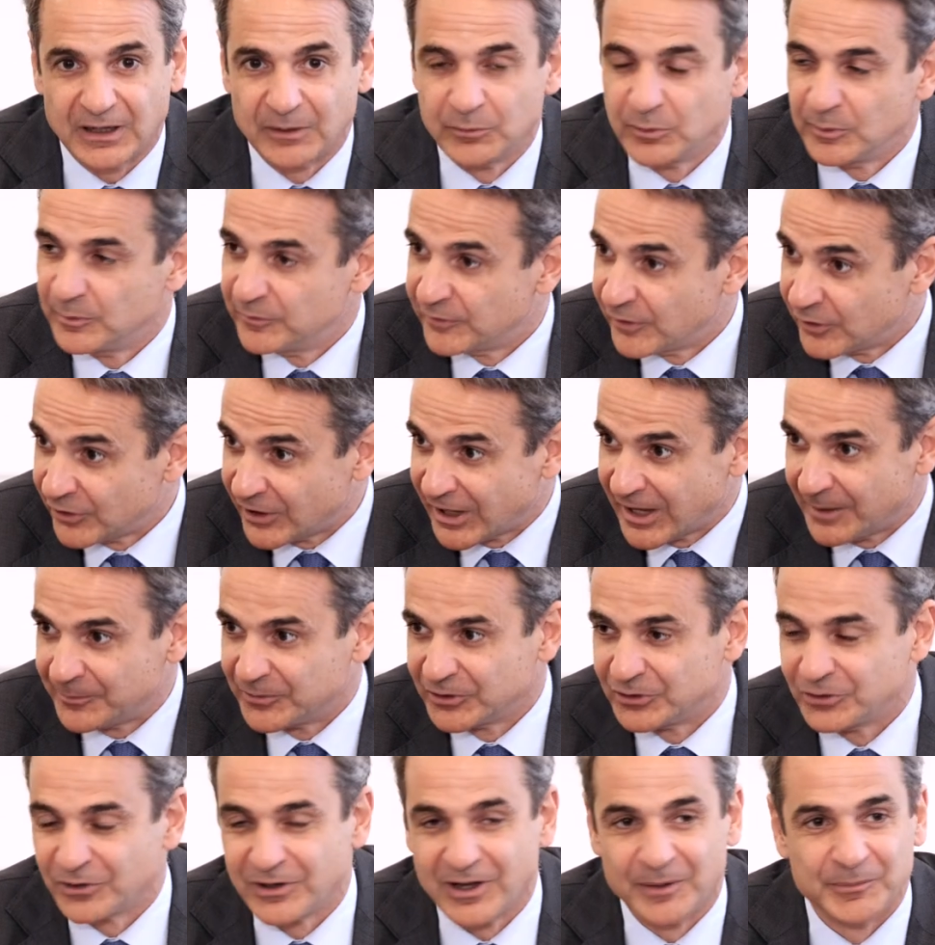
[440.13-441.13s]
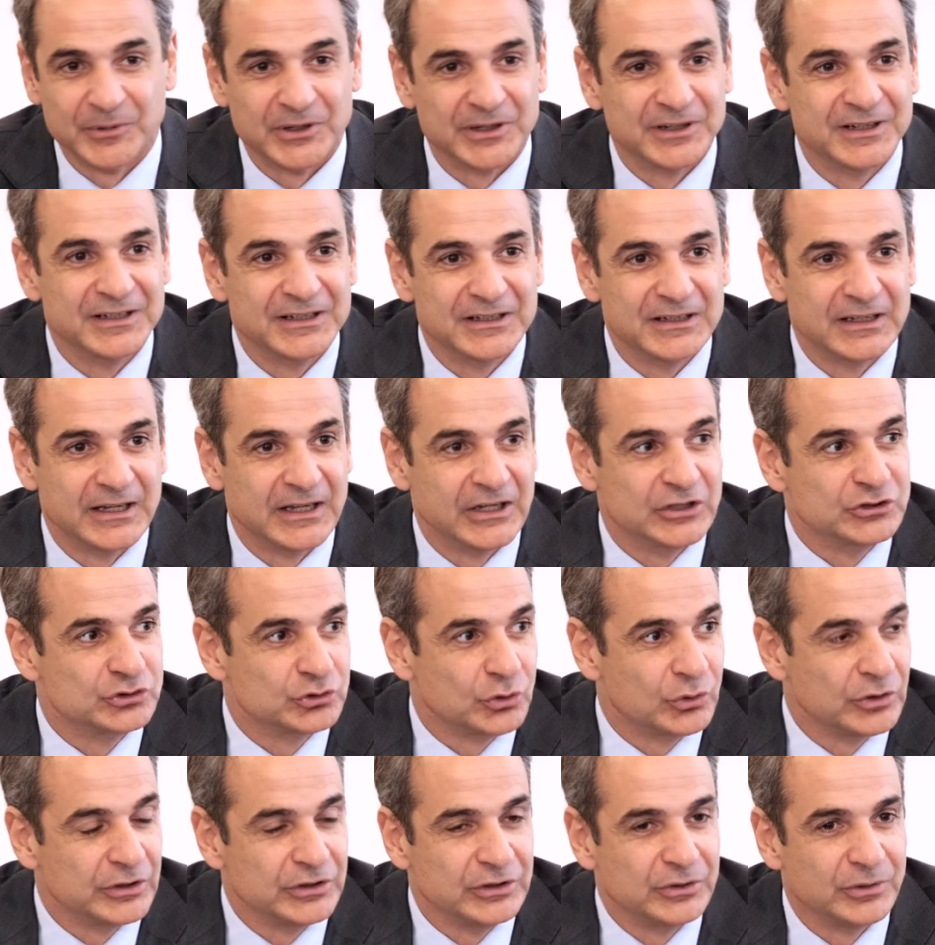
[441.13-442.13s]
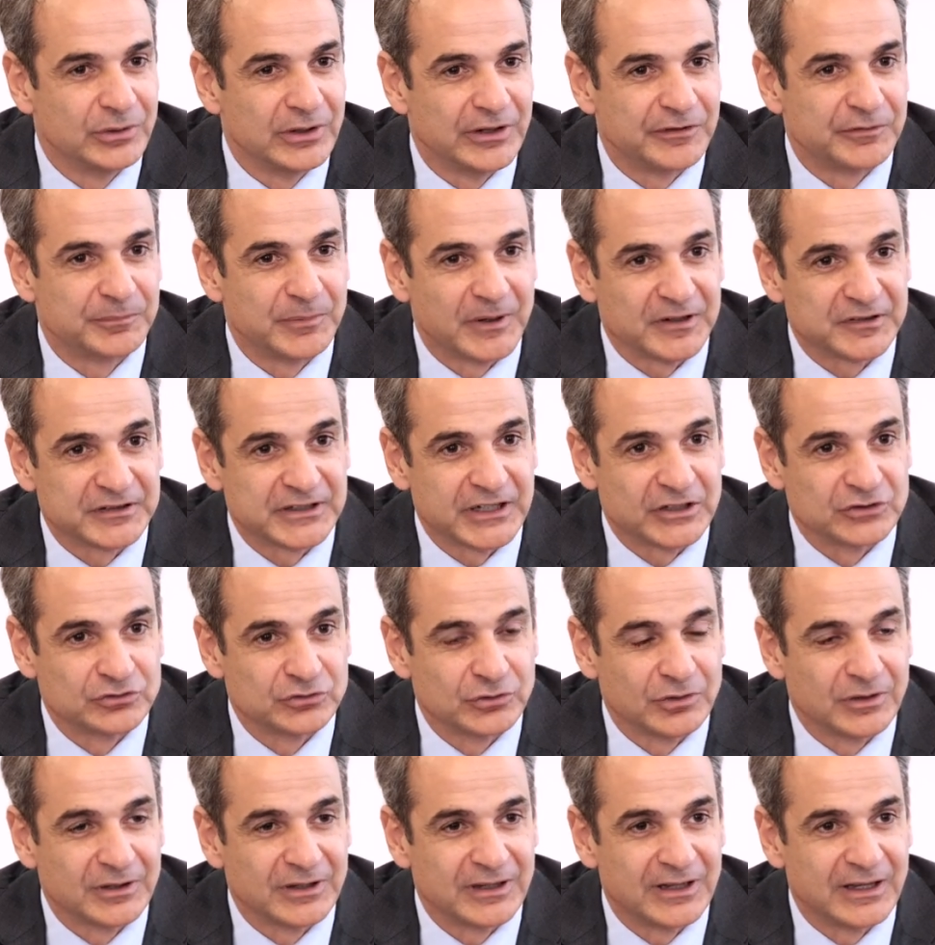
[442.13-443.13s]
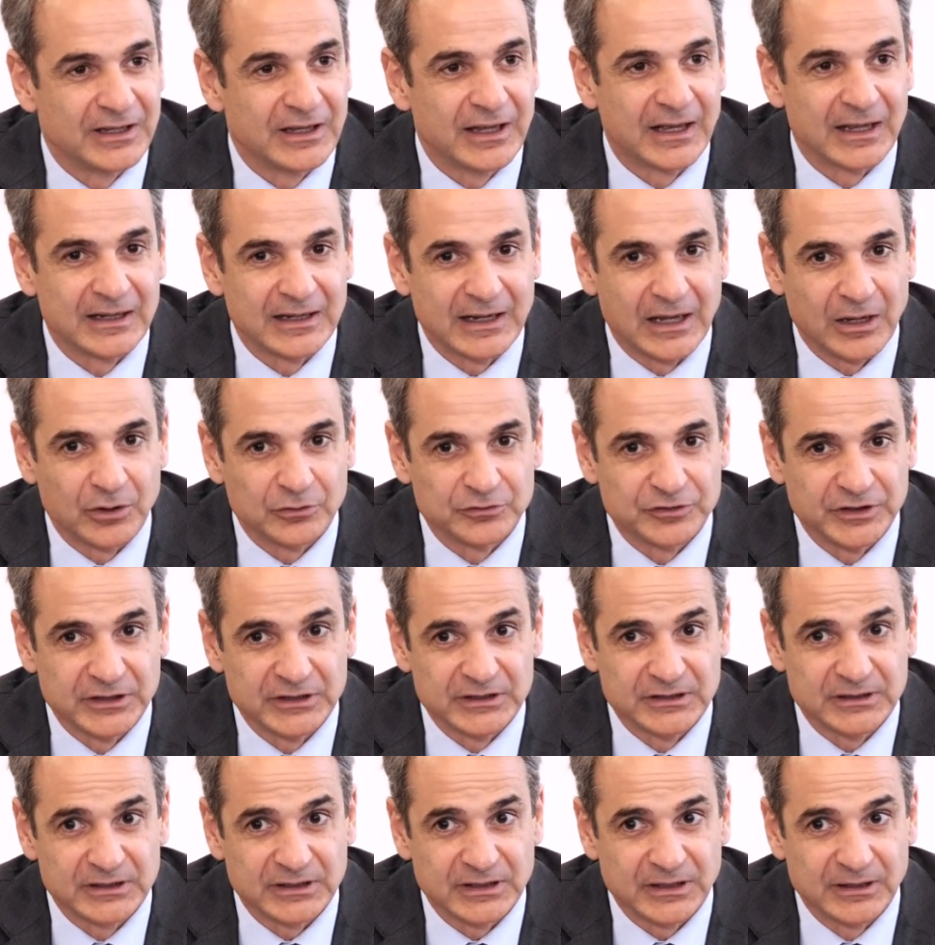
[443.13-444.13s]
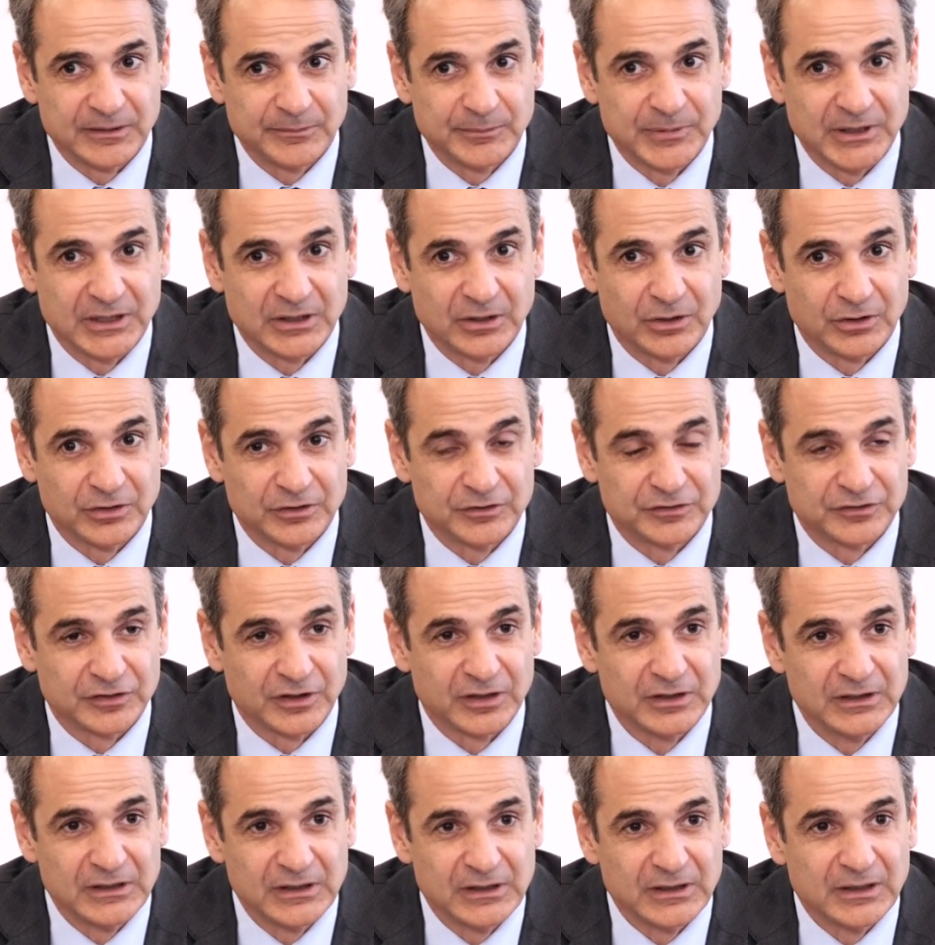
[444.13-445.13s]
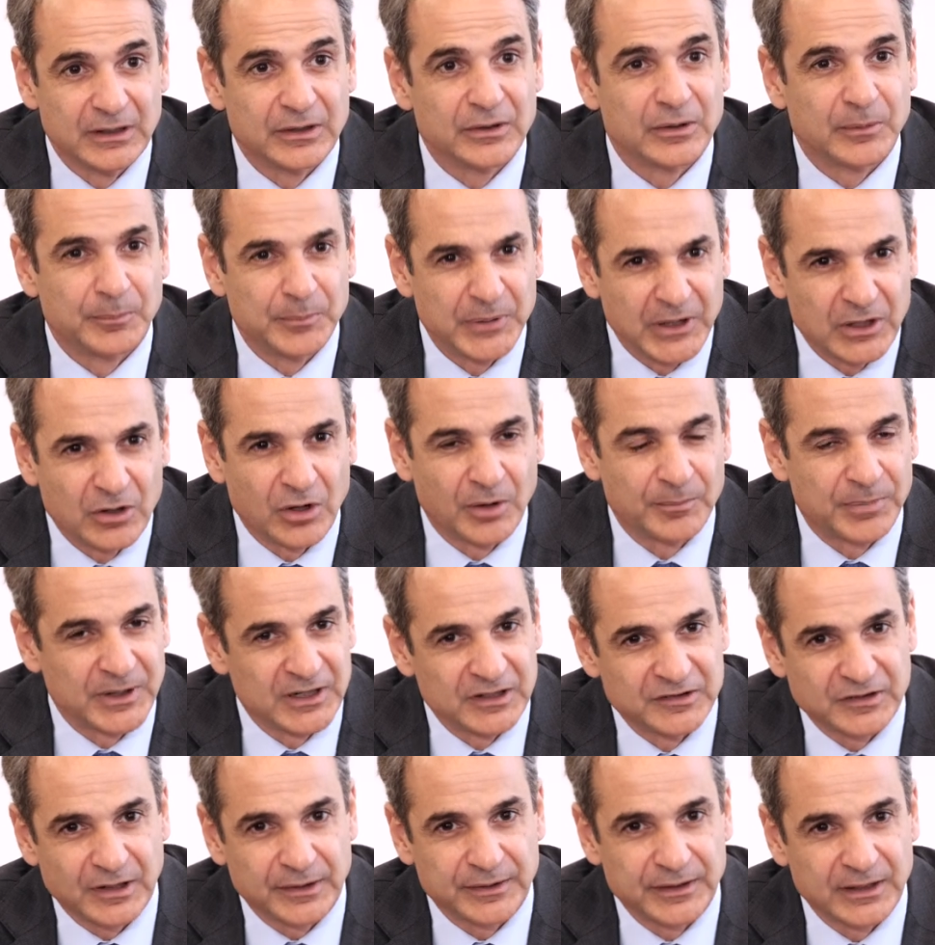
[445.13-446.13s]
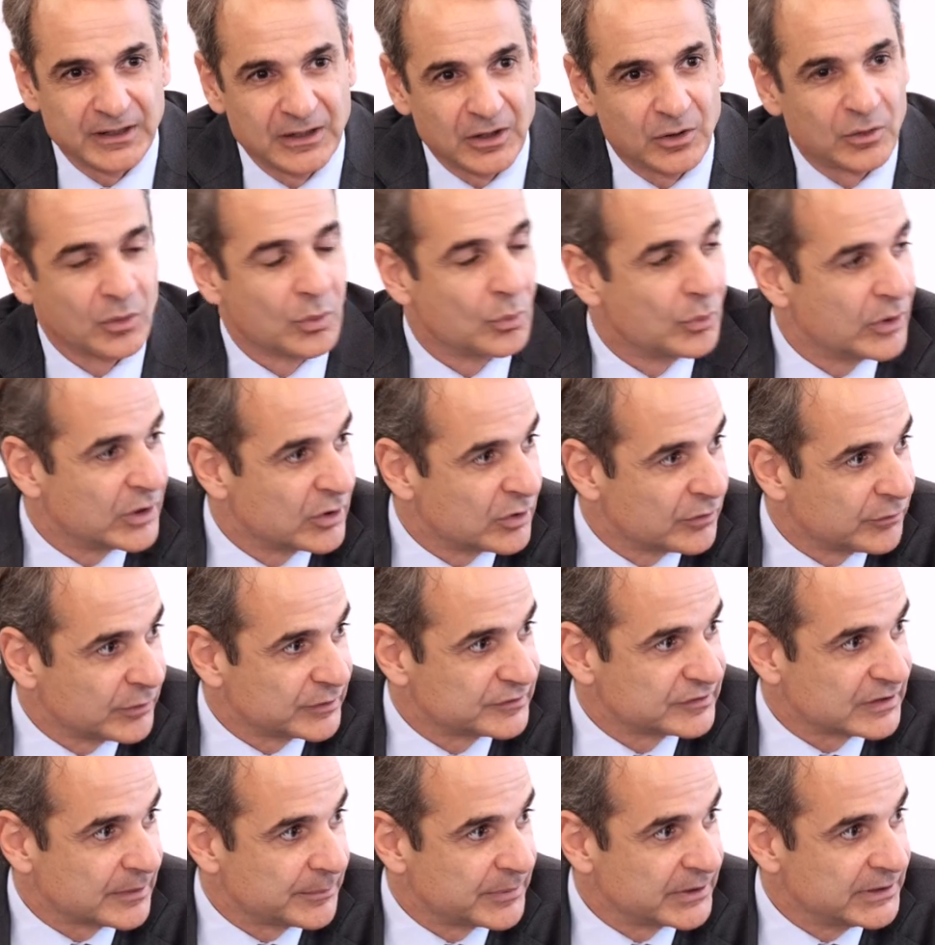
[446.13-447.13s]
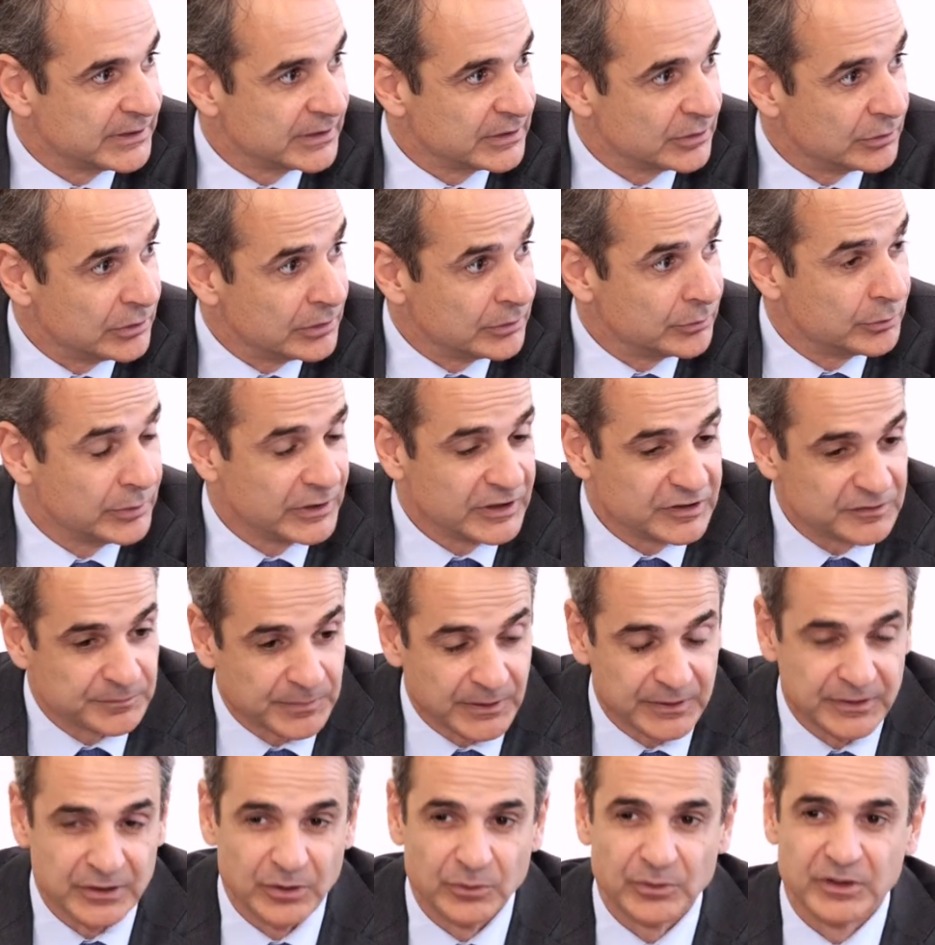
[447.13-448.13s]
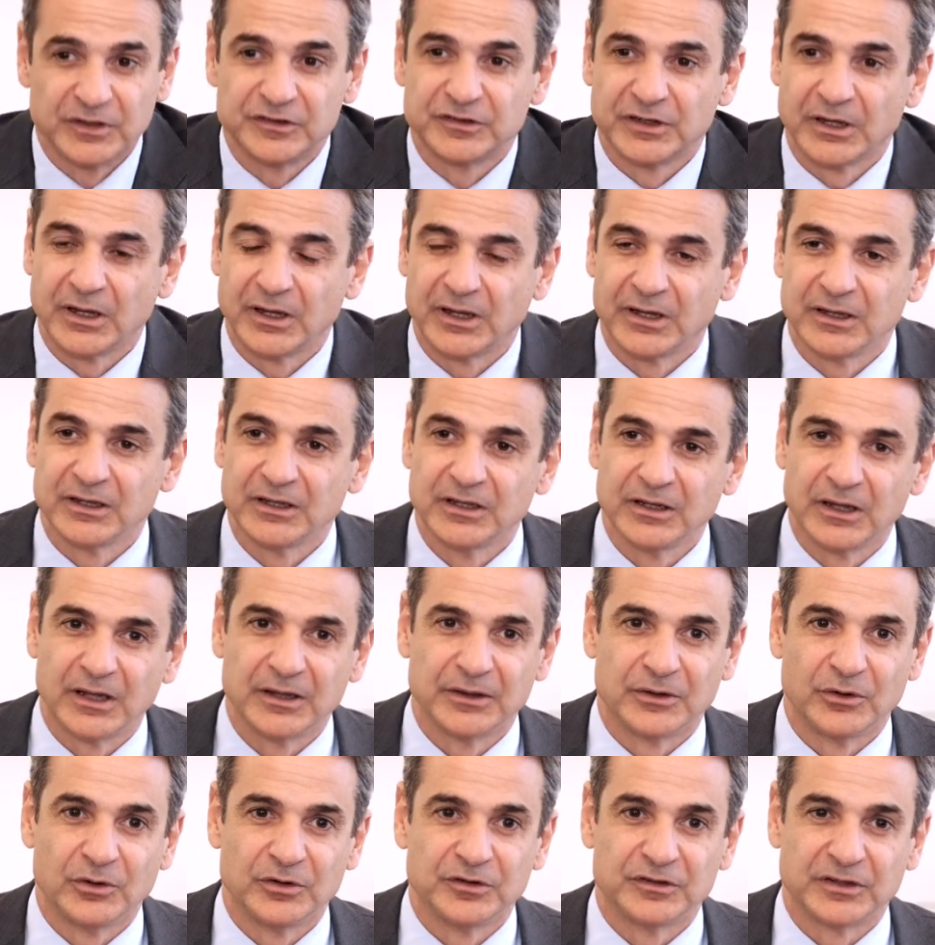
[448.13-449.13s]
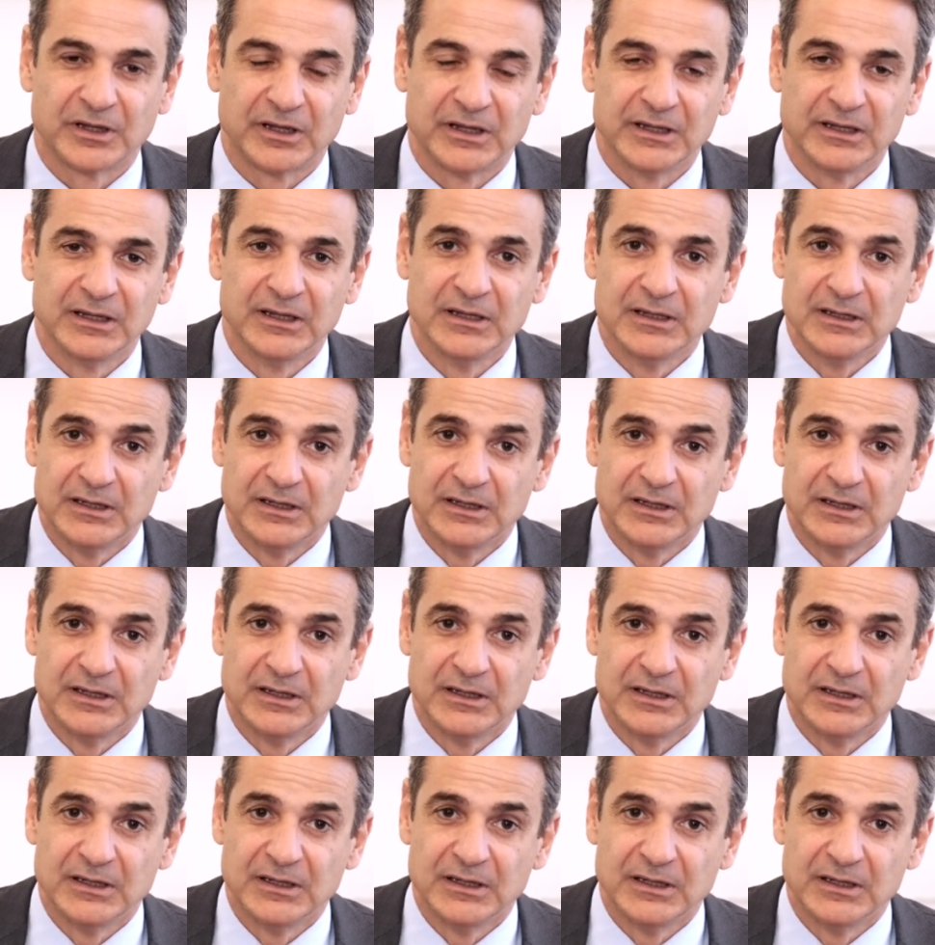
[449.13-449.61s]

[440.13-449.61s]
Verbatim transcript: I will be very happy to come and, and join you if my schedule allows it, because the big companies, I think, are aware of what's happening in Greece, but there is a, there is a